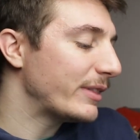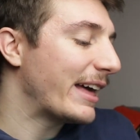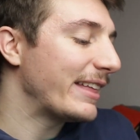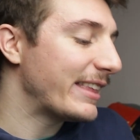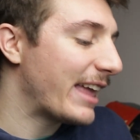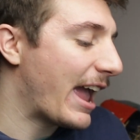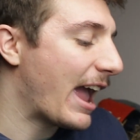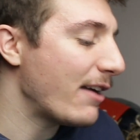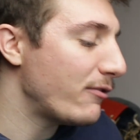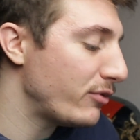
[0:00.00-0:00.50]

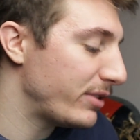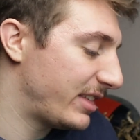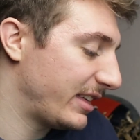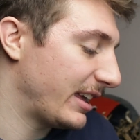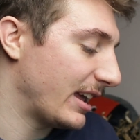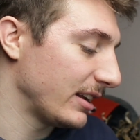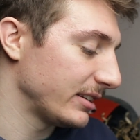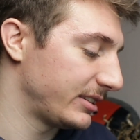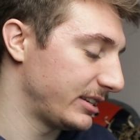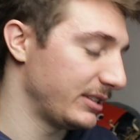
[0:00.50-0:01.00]
that
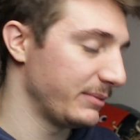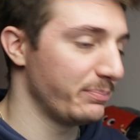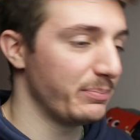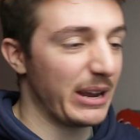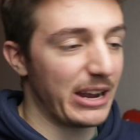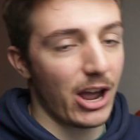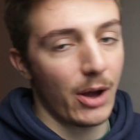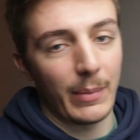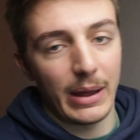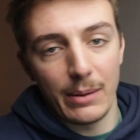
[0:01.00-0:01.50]
everything else is
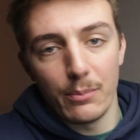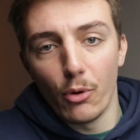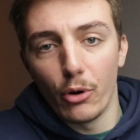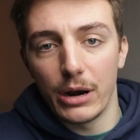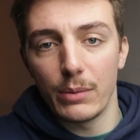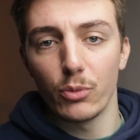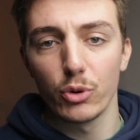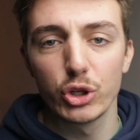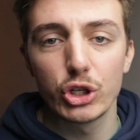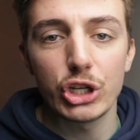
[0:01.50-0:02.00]
becoming more
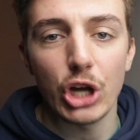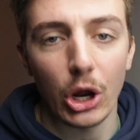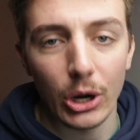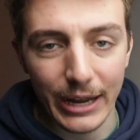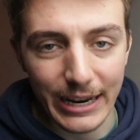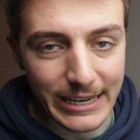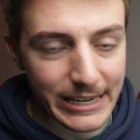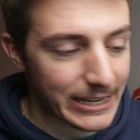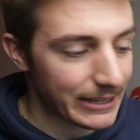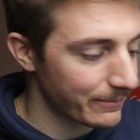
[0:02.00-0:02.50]
and more
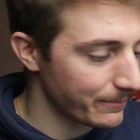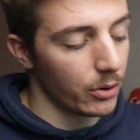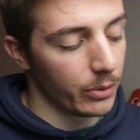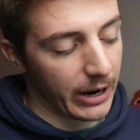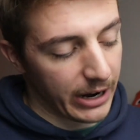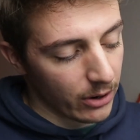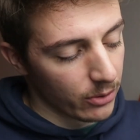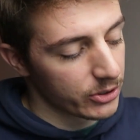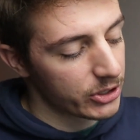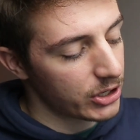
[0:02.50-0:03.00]
solid. Oh,
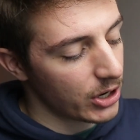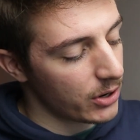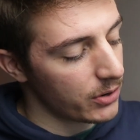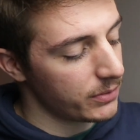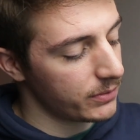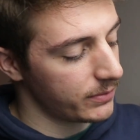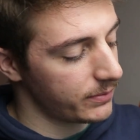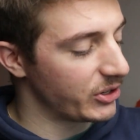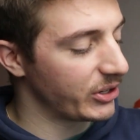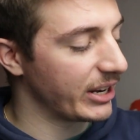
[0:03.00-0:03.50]
and
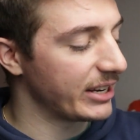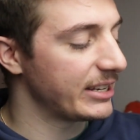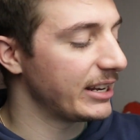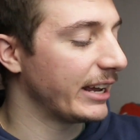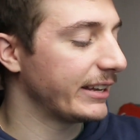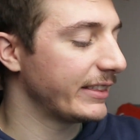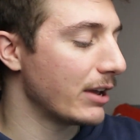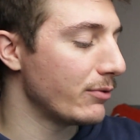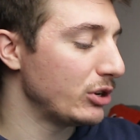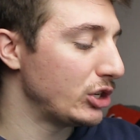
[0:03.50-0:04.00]
also, as you can see,
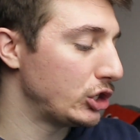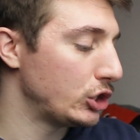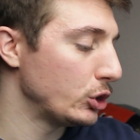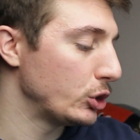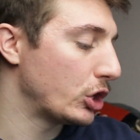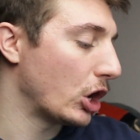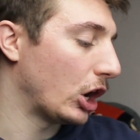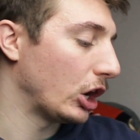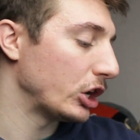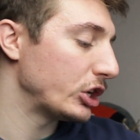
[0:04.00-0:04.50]
like there is two
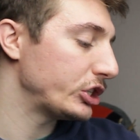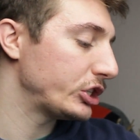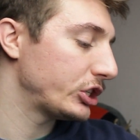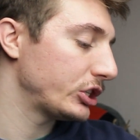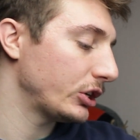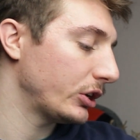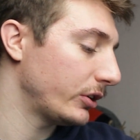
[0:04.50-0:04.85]
colors,